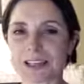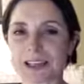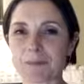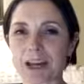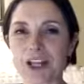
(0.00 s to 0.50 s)

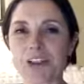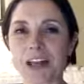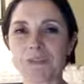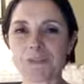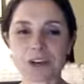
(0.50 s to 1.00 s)
Imagine
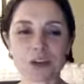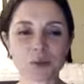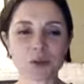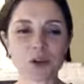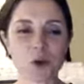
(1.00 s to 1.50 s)
that freedom
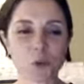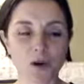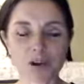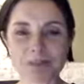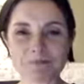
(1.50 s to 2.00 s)
with no
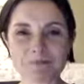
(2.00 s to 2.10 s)
worry,